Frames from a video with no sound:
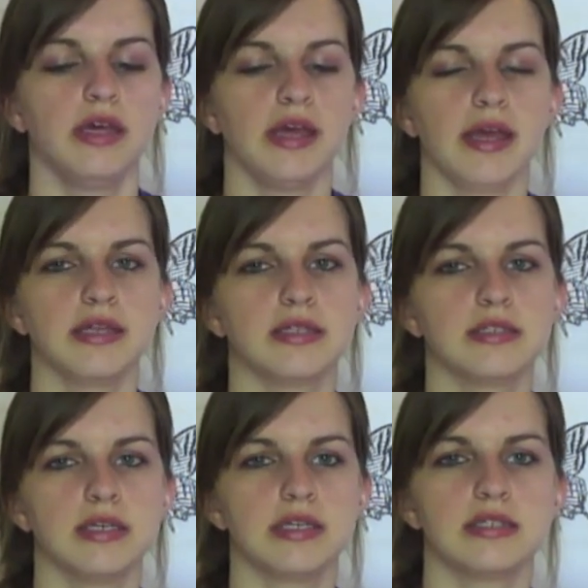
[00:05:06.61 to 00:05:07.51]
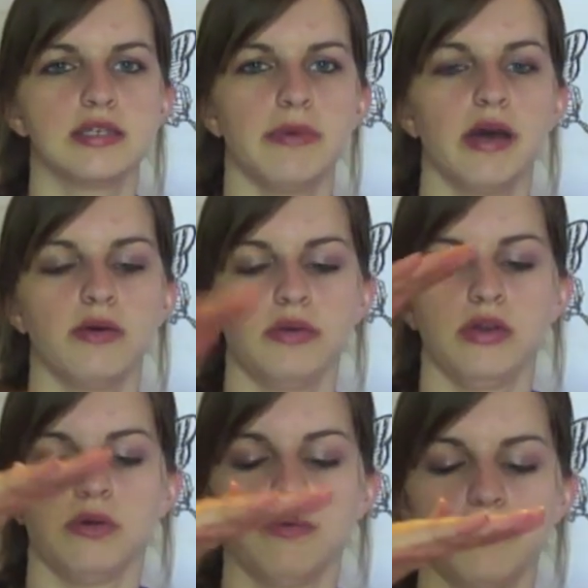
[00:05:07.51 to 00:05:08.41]
It's about,
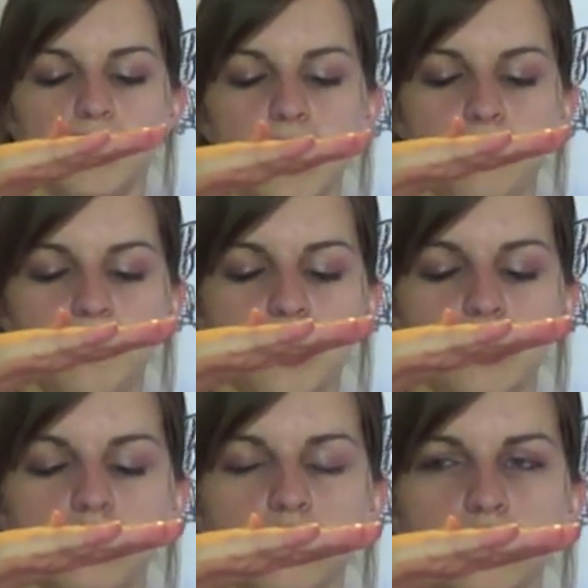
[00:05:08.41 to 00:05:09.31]
that big,